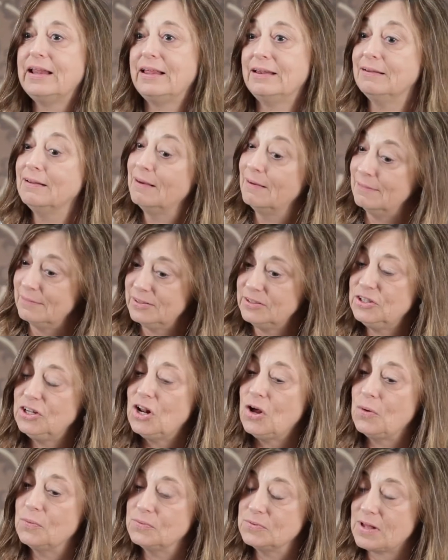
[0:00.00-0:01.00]
And you
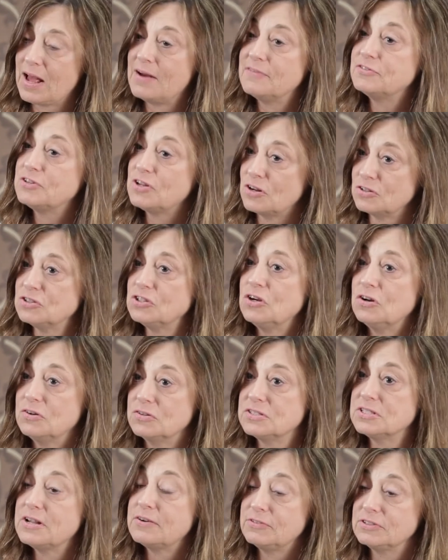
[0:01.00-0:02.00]
know, I've talked to her
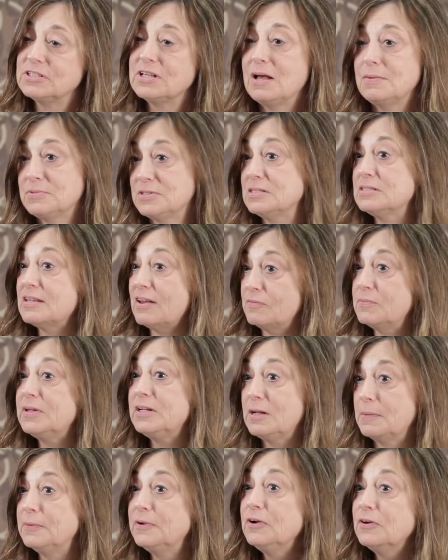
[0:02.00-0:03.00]
several times since I've been
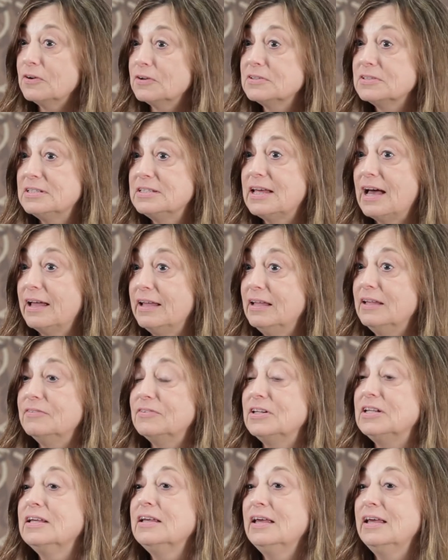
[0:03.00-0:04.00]
up here today even,